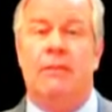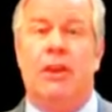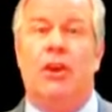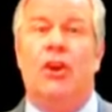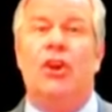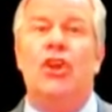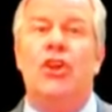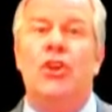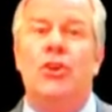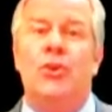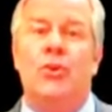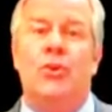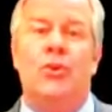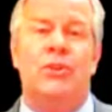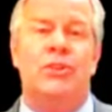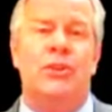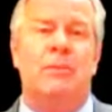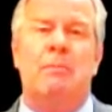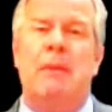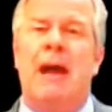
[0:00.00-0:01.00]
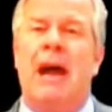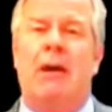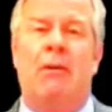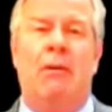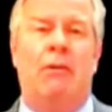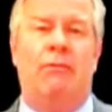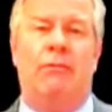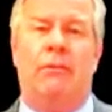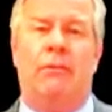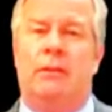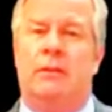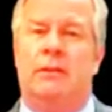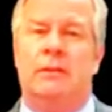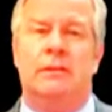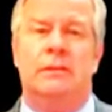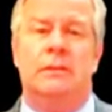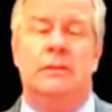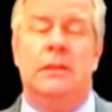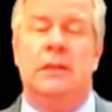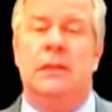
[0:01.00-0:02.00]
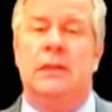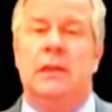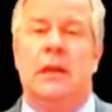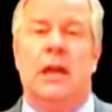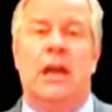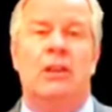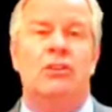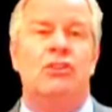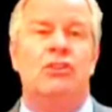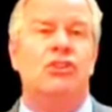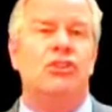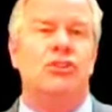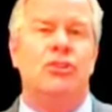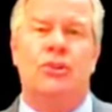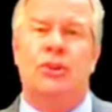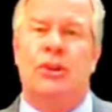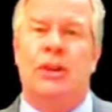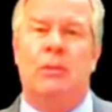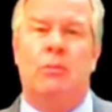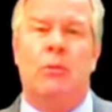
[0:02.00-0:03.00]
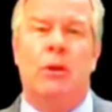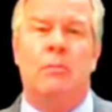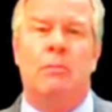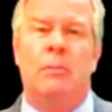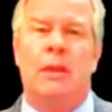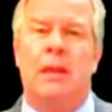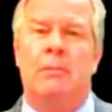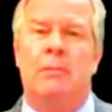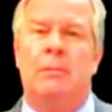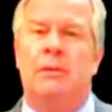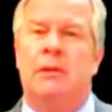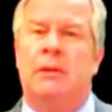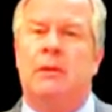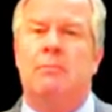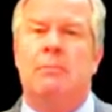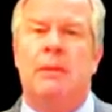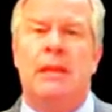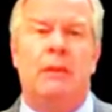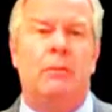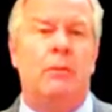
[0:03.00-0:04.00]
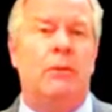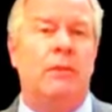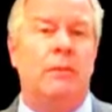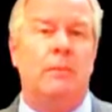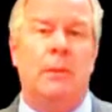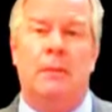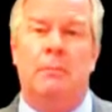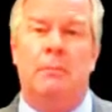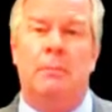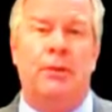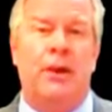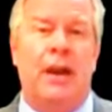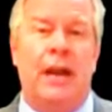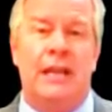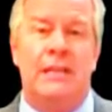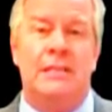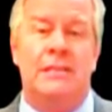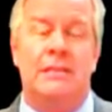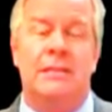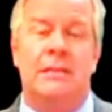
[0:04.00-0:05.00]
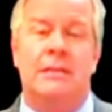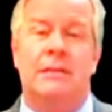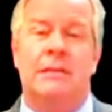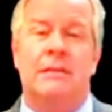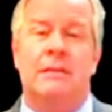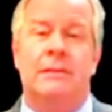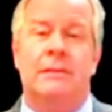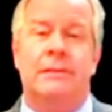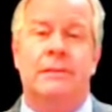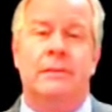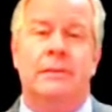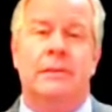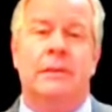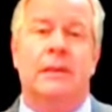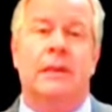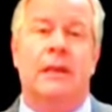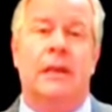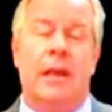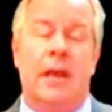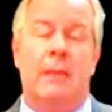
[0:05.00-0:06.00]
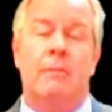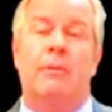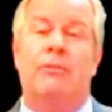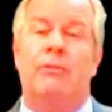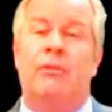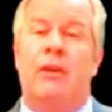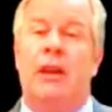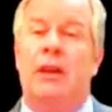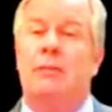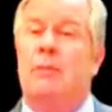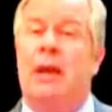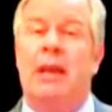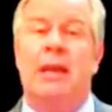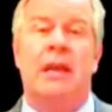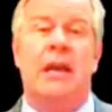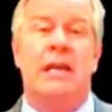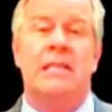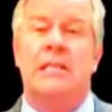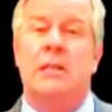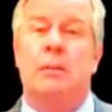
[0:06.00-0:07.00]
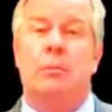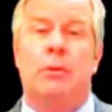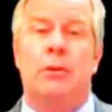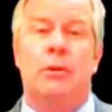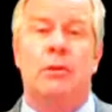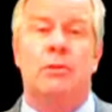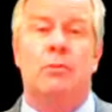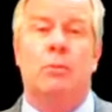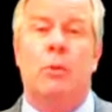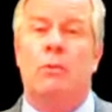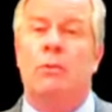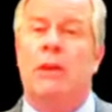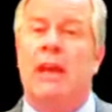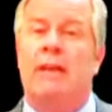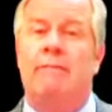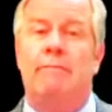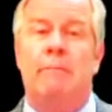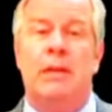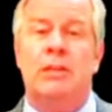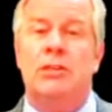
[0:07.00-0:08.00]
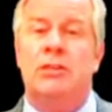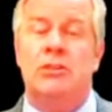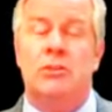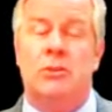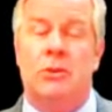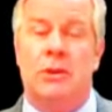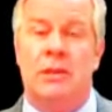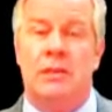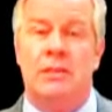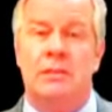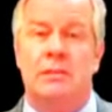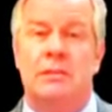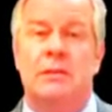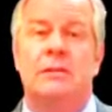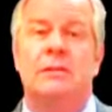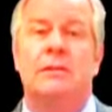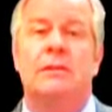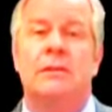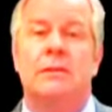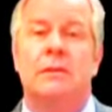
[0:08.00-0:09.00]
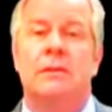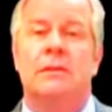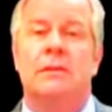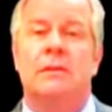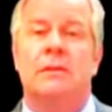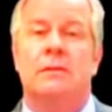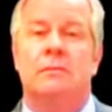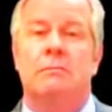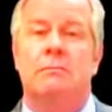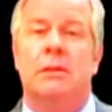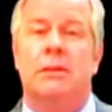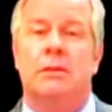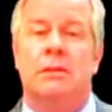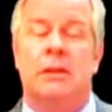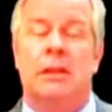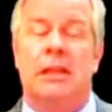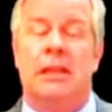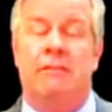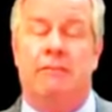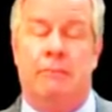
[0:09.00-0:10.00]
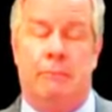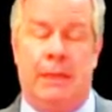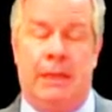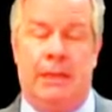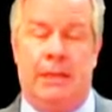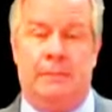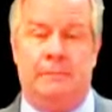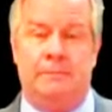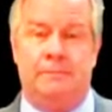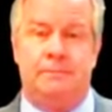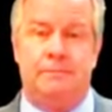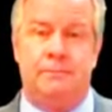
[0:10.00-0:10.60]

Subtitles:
They're huge and powerful. I surely won't be able to compete with them on price, and I'm afraid my customers won't have much choice but to leave me.